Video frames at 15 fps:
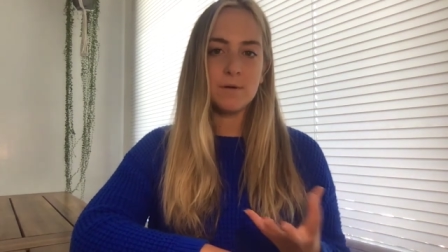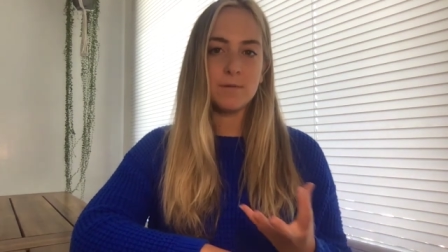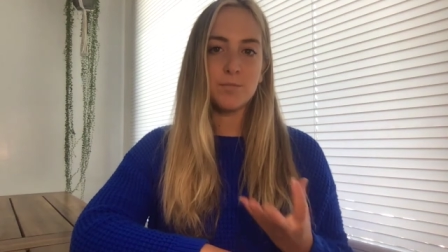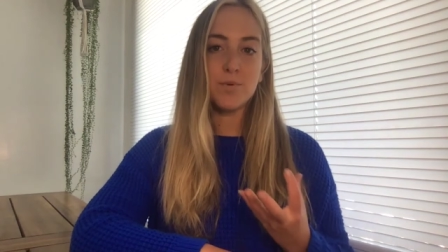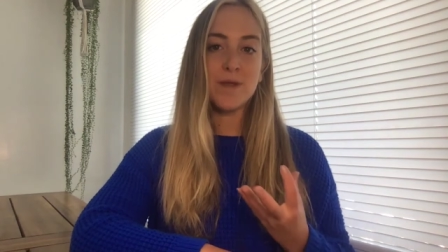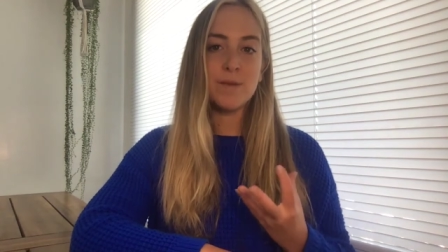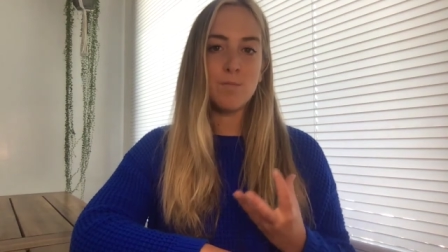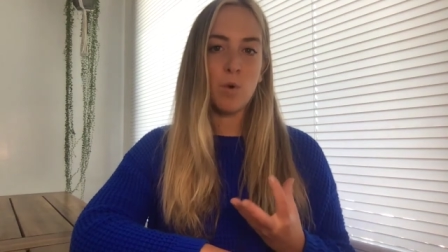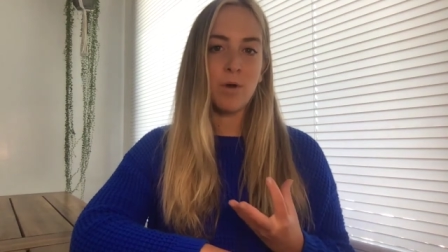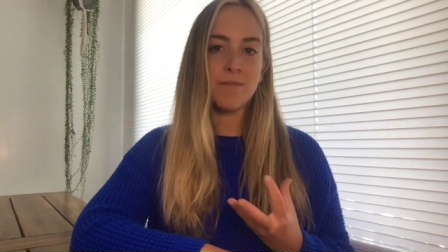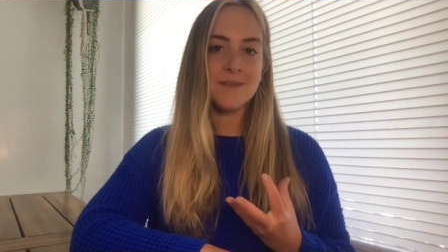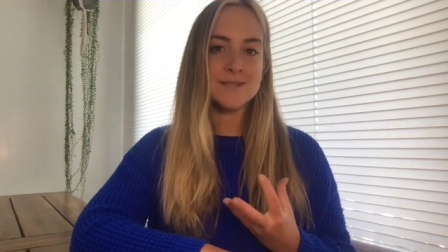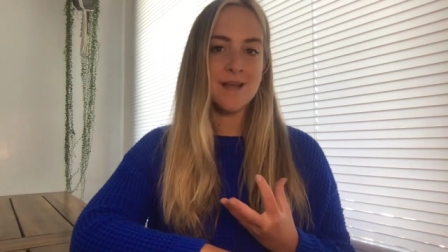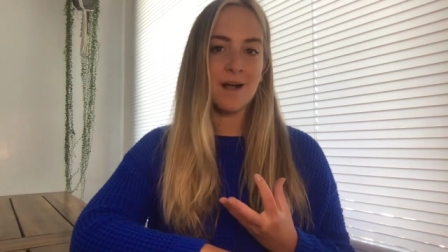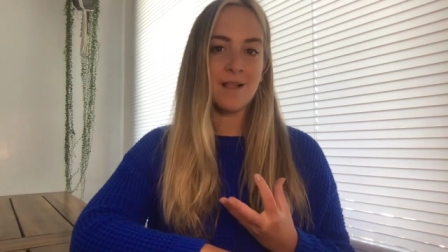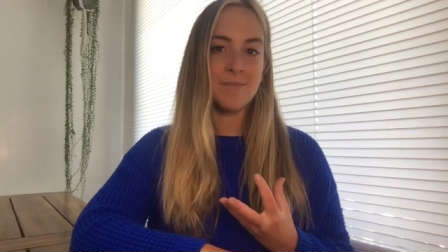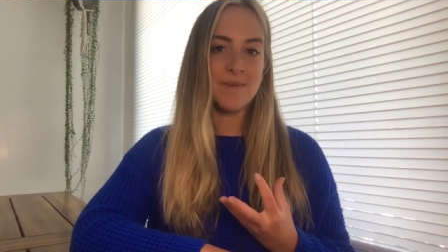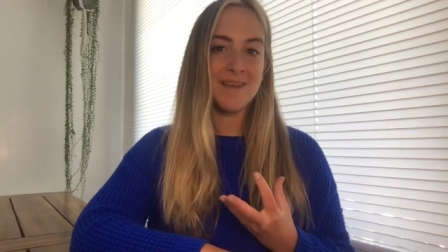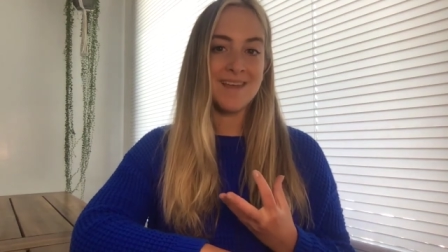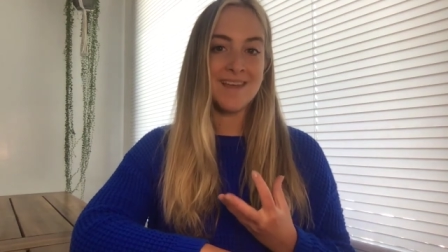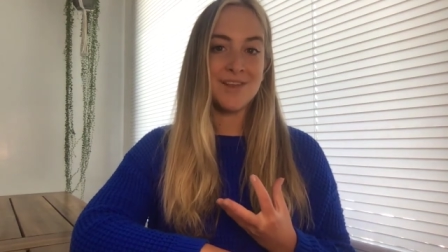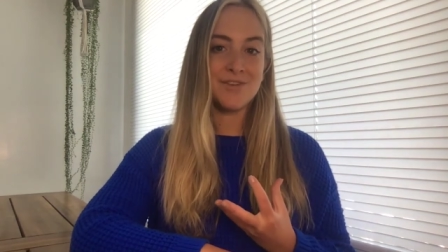bring more of this
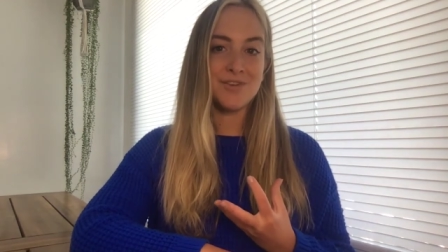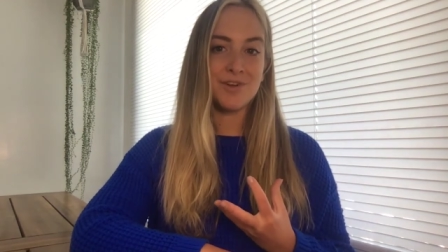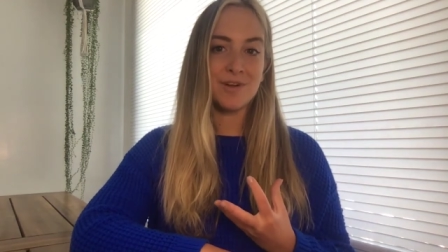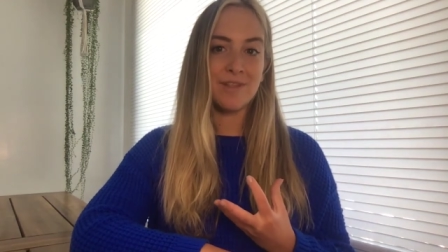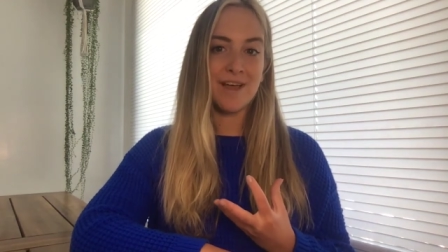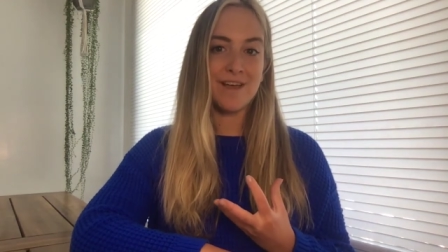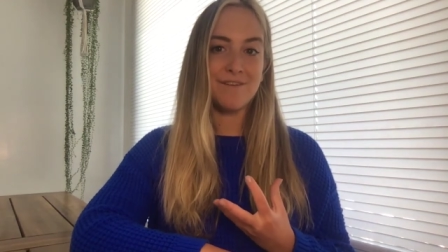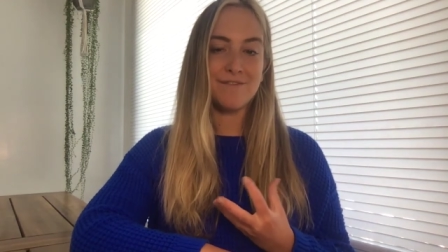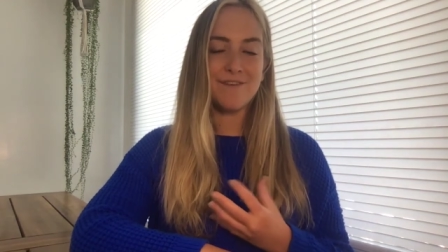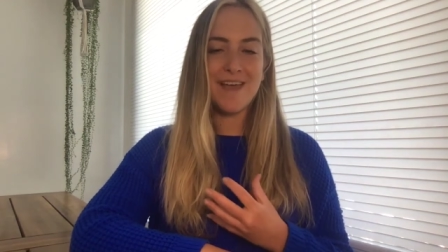element into your life.